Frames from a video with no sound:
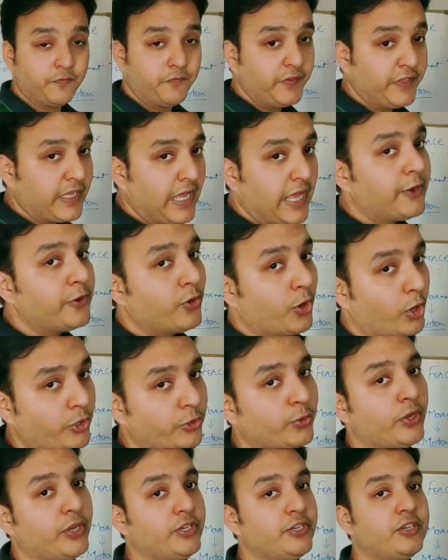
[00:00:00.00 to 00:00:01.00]
we are not
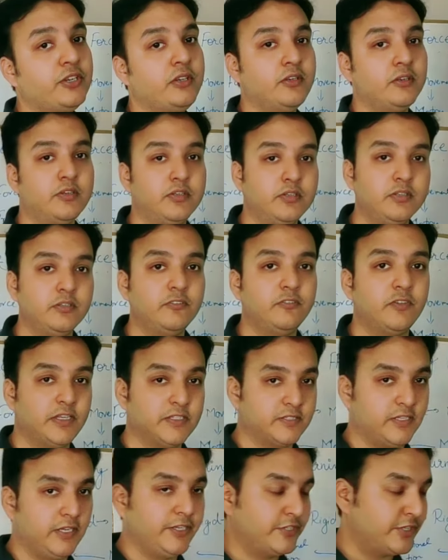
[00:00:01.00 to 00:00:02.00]
going to learn
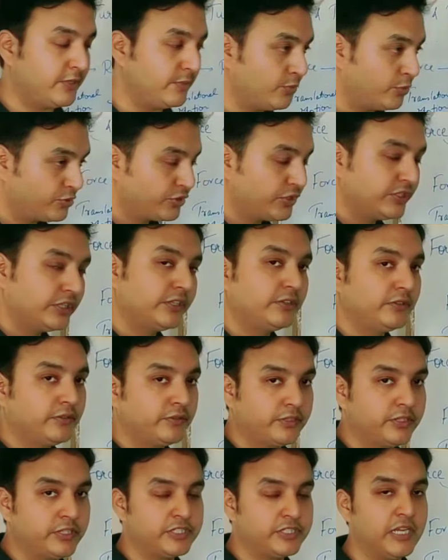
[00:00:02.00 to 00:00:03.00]
translation motion
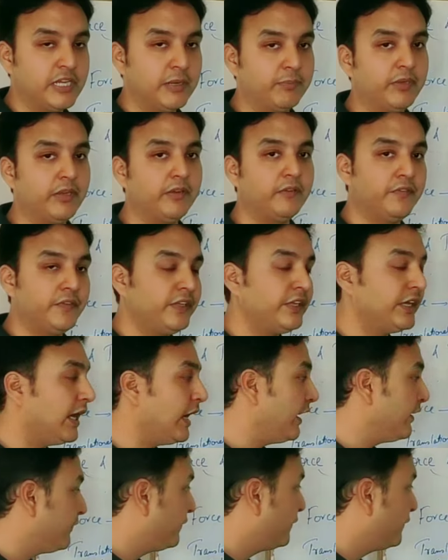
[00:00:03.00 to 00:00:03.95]
in this chapter. We are